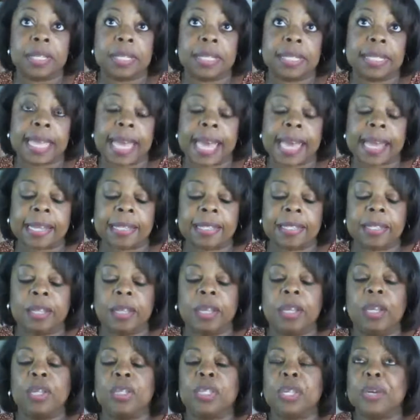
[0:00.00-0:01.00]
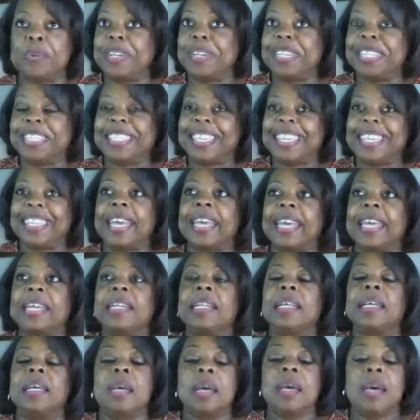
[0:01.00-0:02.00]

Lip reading: intact. So I want to say that.